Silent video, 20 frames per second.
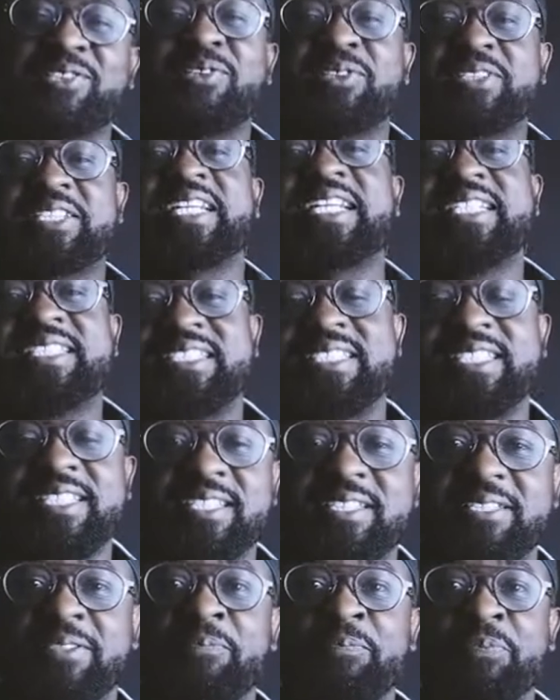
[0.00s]
got the
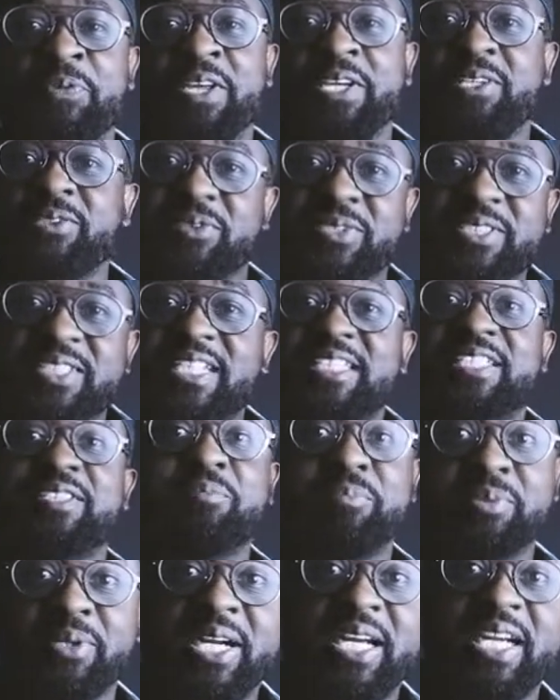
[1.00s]
idea to start a
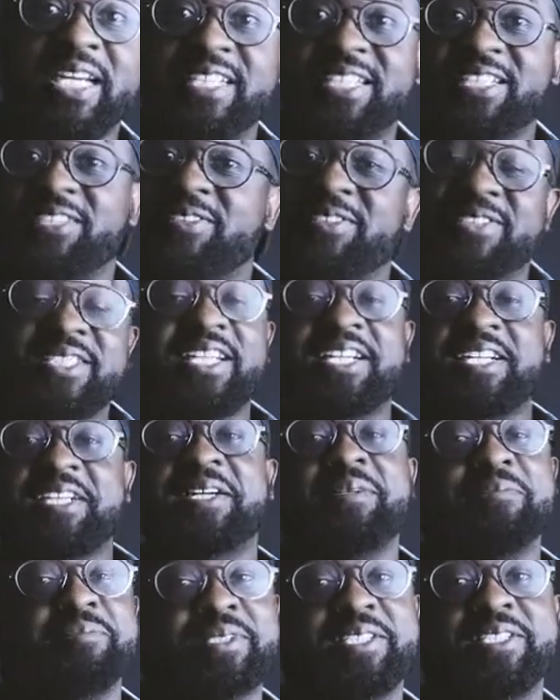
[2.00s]
brand and to start a
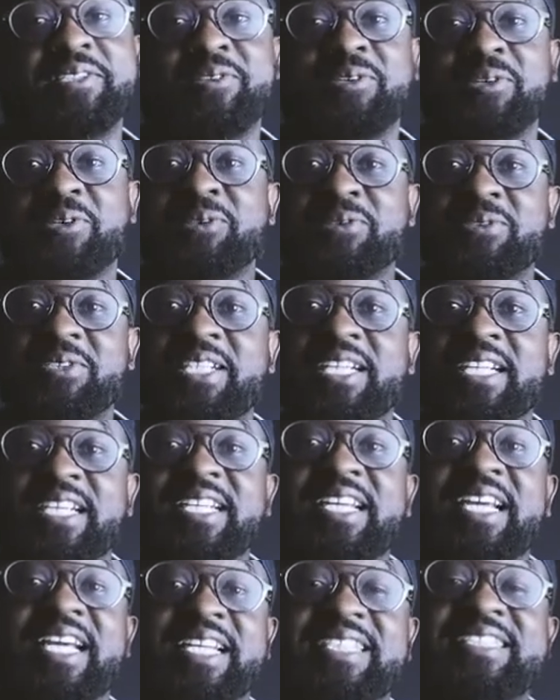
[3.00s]
company known
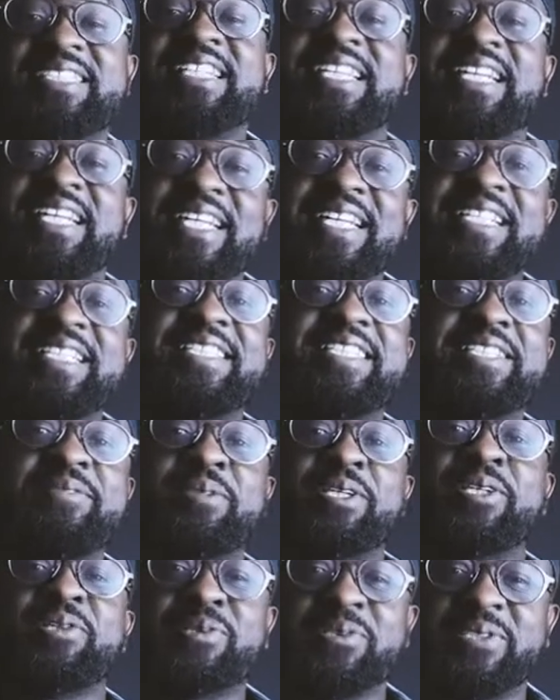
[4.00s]
as the lazy
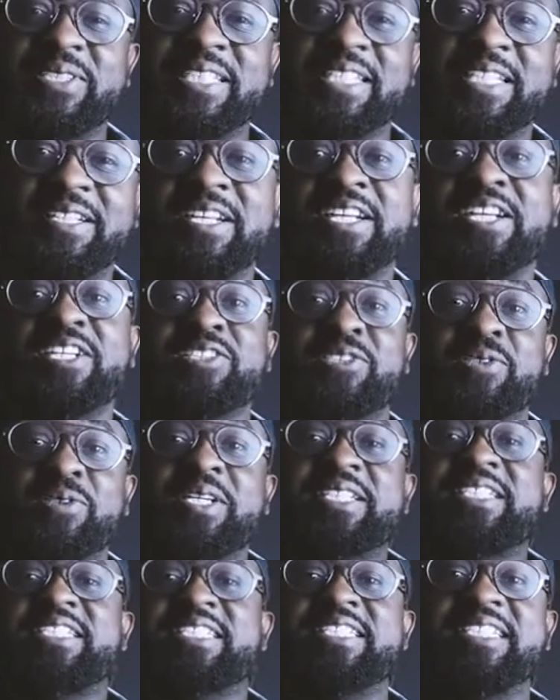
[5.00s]
Makoti. So
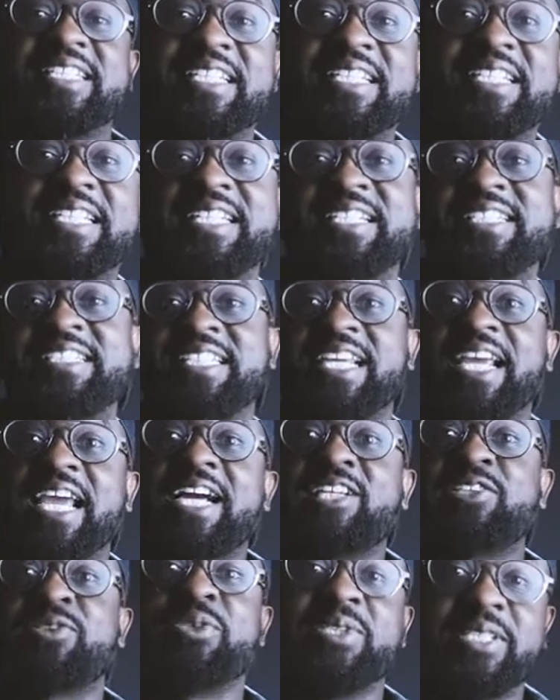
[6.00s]
what she did is she
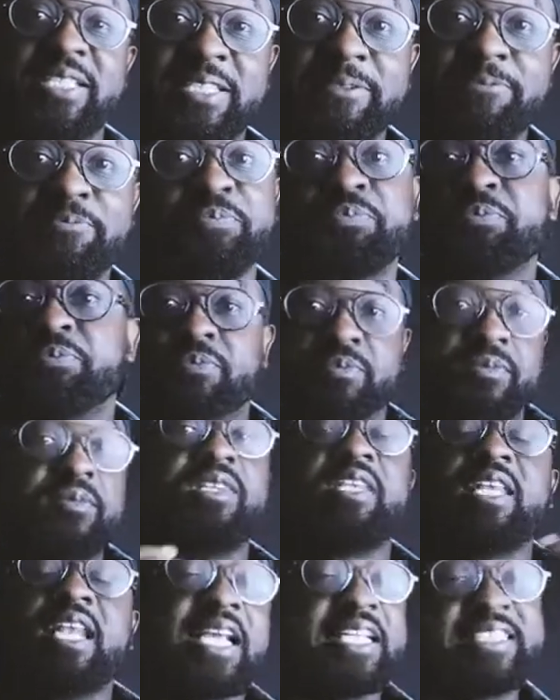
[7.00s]
actually
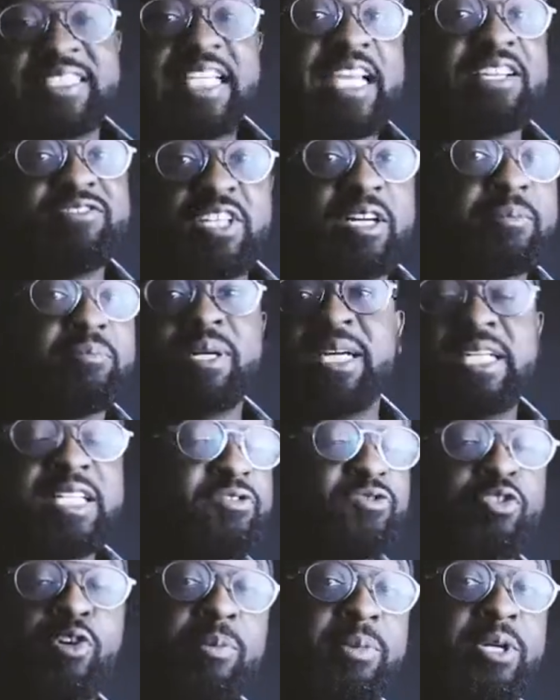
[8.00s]
saved up money
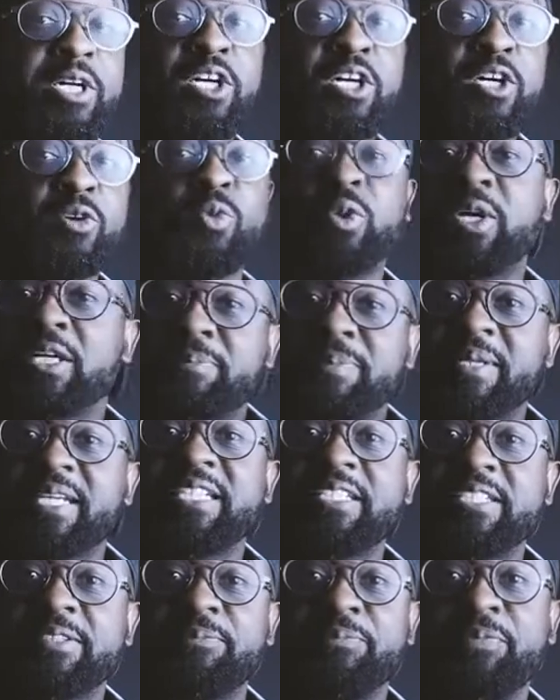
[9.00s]
from her
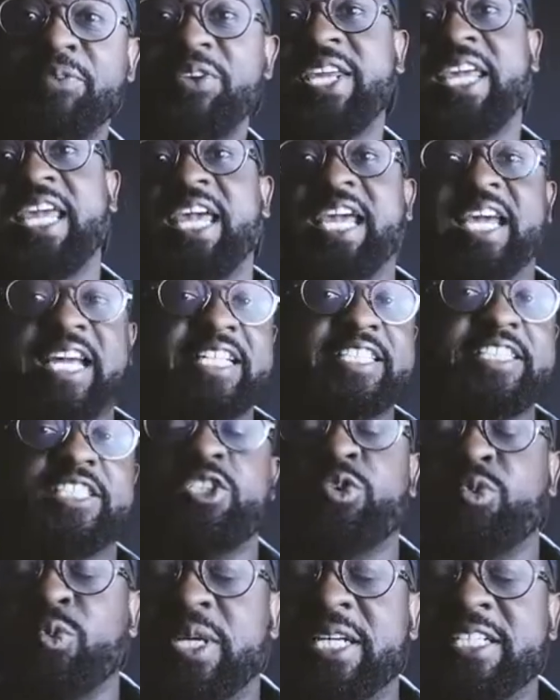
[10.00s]
workplace, and she
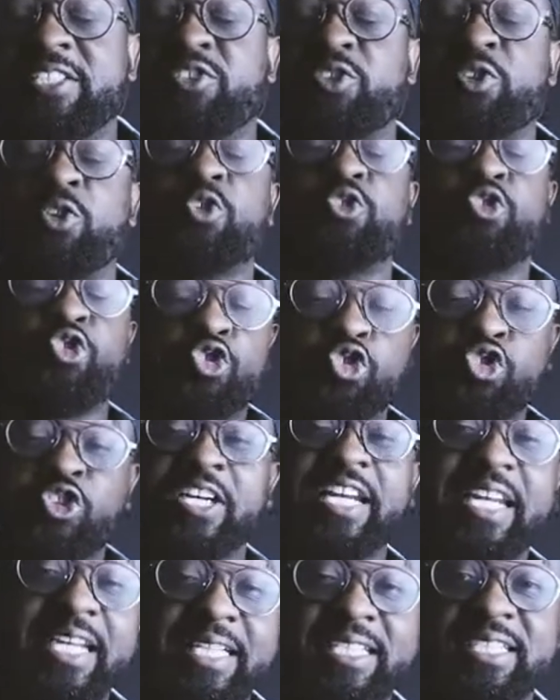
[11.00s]
went to go
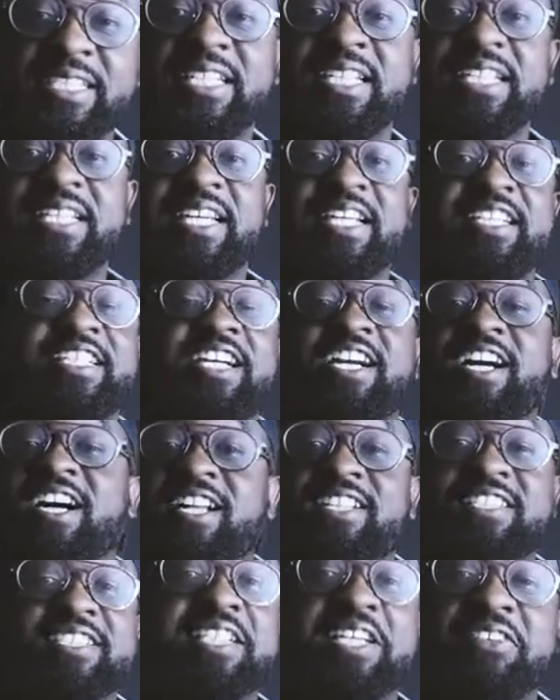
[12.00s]
train in
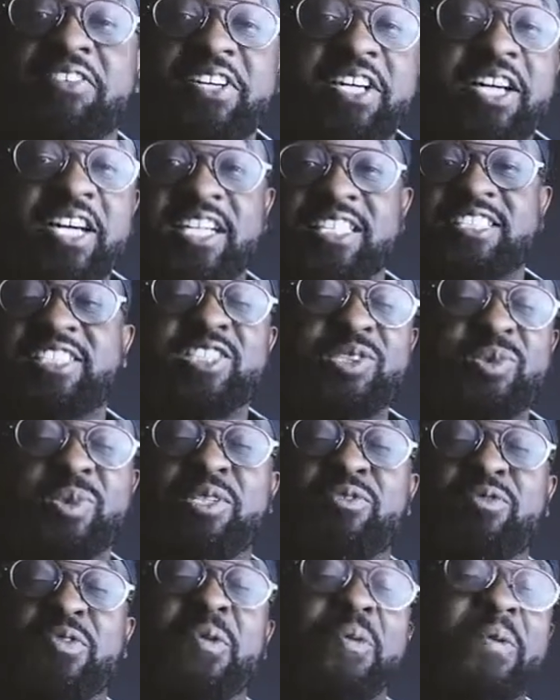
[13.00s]
culinary arts. She
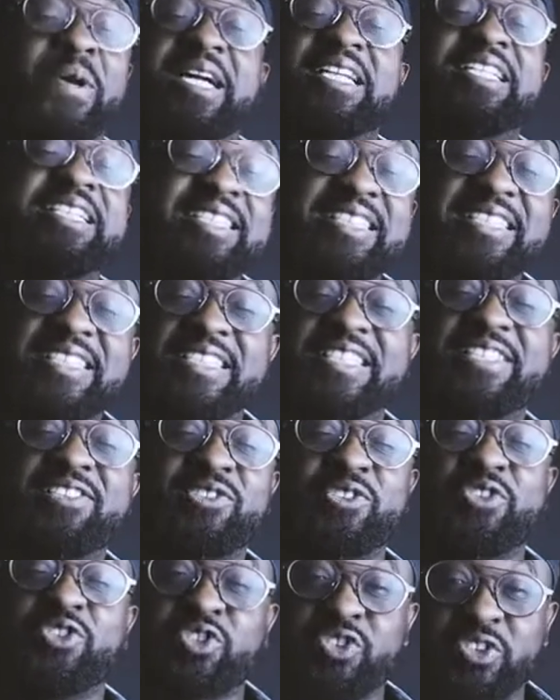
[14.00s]
went for 1 year
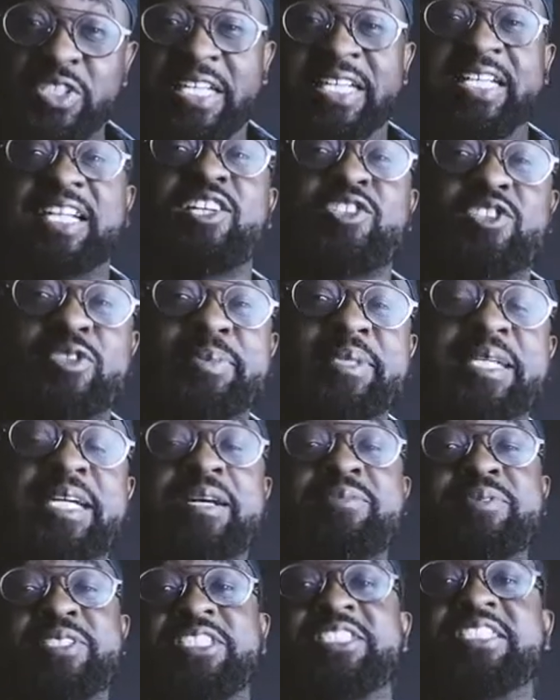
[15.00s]
to train how to
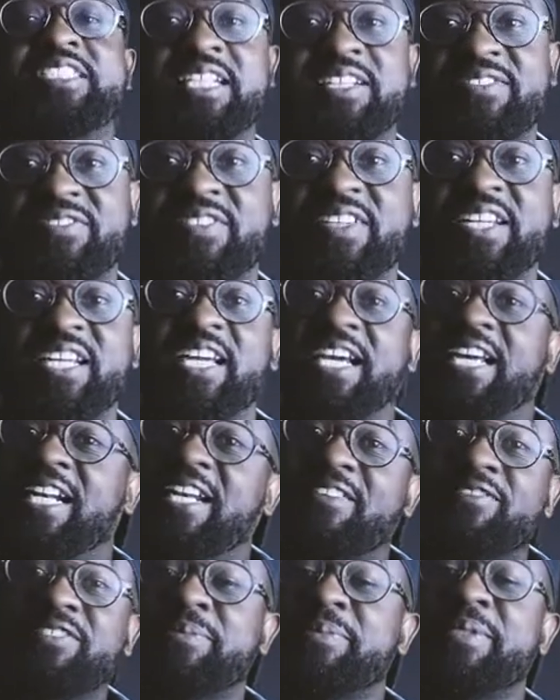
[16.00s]
become a chef. And
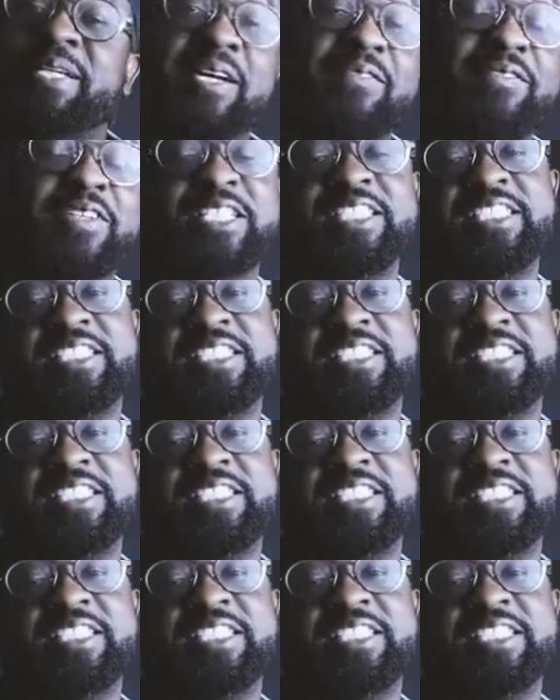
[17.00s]
after becoming a